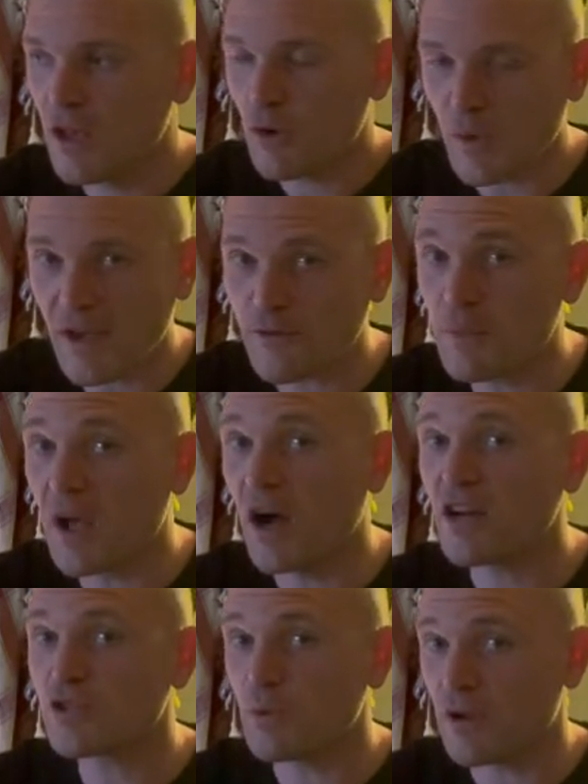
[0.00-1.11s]
We have to be
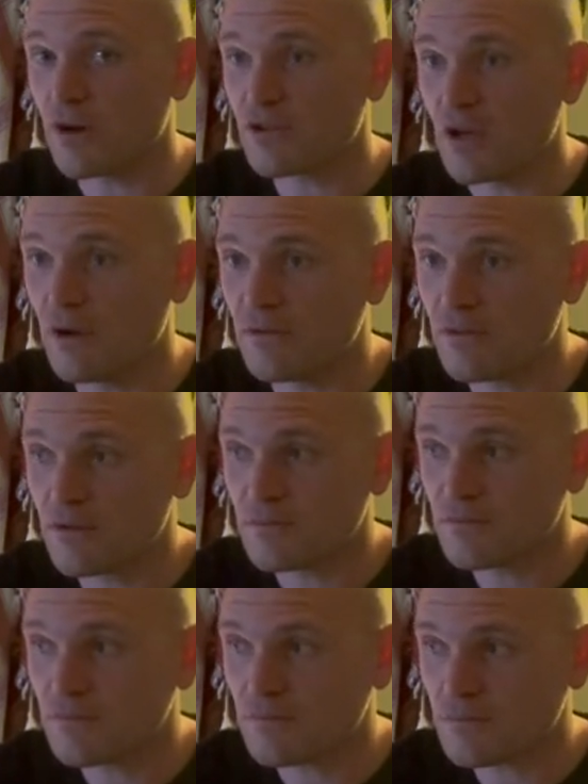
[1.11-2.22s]
honest with ourselves
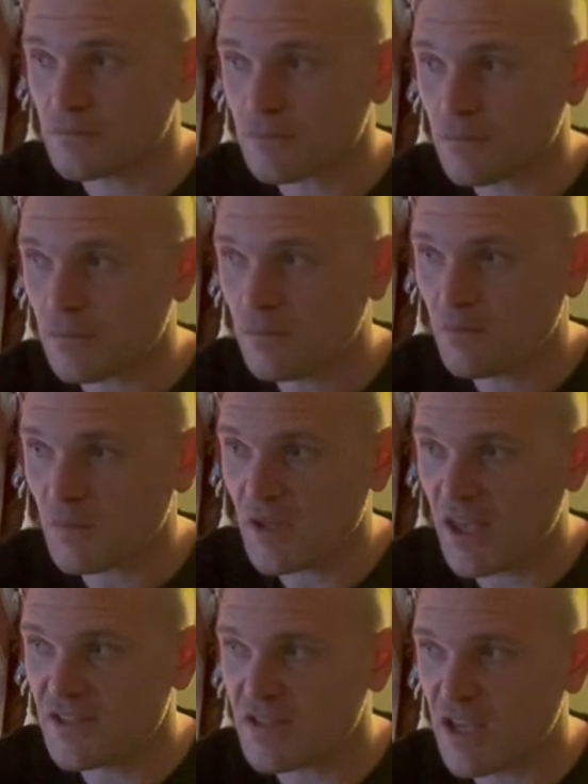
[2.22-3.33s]

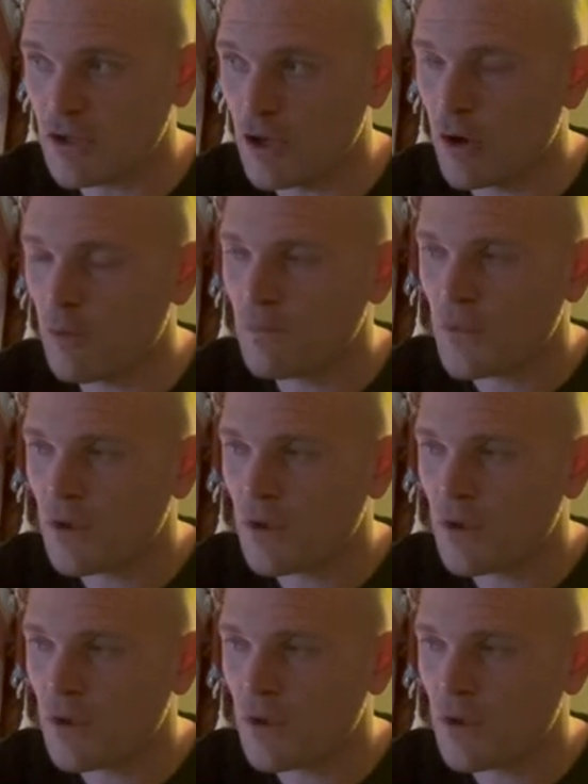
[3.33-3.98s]
and say, you know,